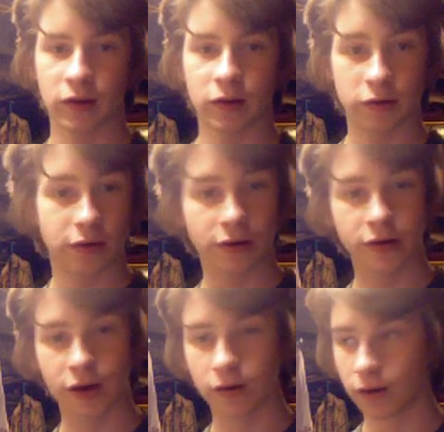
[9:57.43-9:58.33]
So here you
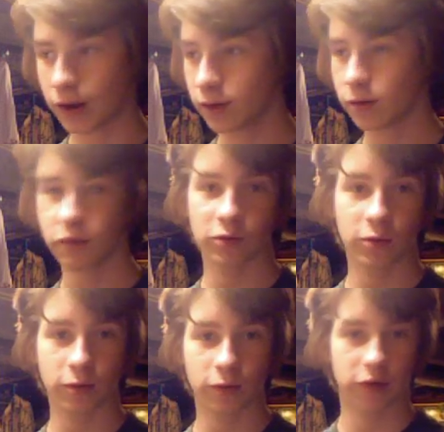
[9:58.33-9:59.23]
go. I know
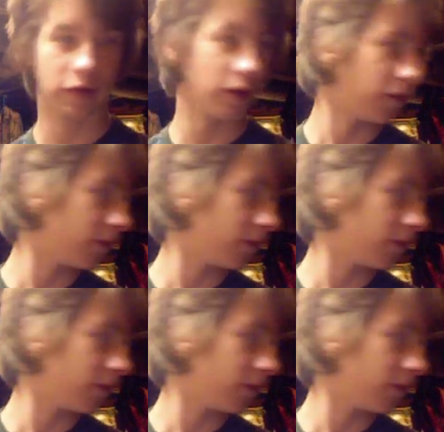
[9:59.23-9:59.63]
everyone wants to see it